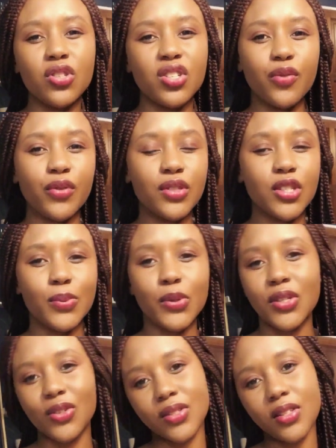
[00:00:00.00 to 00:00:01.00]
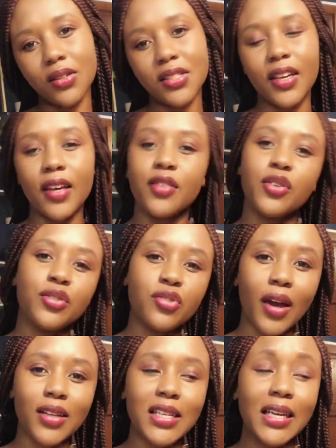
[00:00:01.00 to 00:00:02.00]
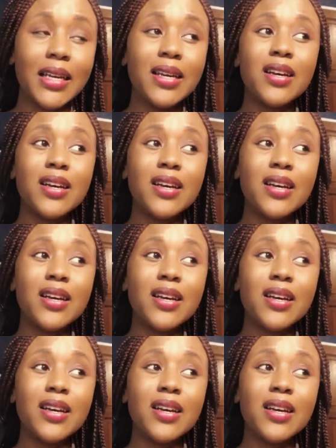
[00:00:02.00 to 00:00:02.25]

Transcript: differences between consulting and contracting,